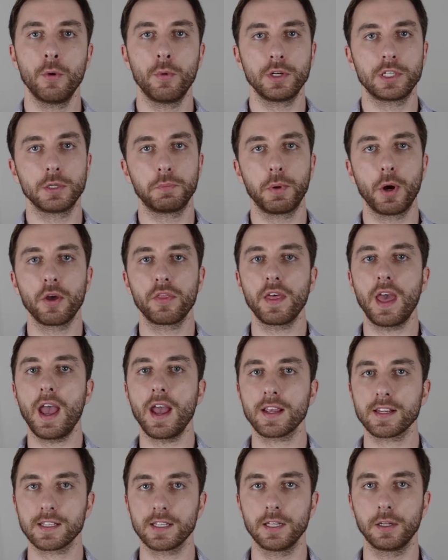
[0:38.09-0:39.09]
which are both
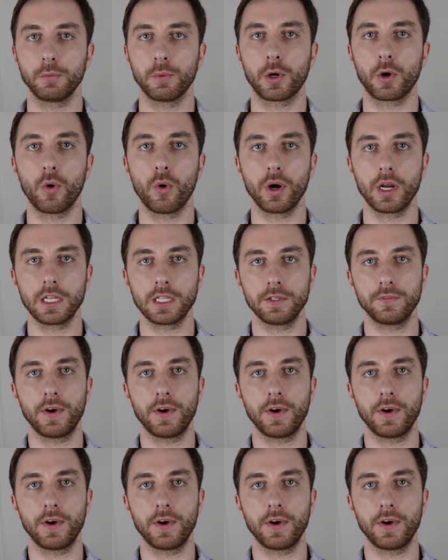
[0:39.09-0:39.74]
excellent recording